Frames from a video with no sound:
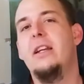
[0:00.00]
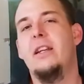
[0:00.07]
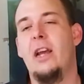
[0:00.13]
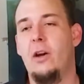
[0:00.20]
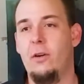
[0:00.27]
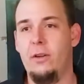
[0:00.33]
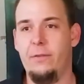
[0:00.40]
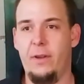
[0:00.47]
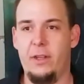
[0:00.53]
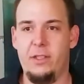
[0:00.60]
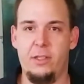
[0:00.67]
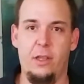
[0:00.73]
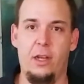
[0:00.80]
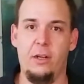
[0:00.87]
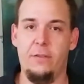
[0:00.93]
Now, if I
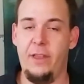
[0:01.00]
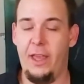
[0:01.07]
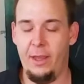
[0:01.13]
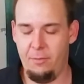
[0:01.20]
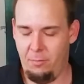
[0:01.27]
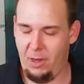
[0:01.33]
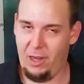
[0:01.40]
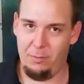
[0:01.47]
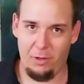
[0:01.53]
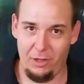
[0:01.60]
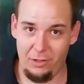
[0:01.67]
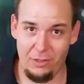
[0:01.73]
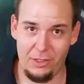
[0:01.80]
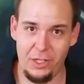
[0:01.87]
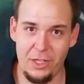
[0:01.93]
slaughtered that, my
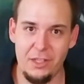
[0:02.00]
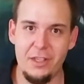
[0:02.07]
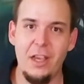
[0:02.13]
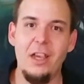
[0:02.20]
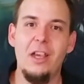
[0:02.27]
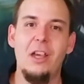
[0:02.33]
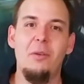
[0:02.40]
apologies.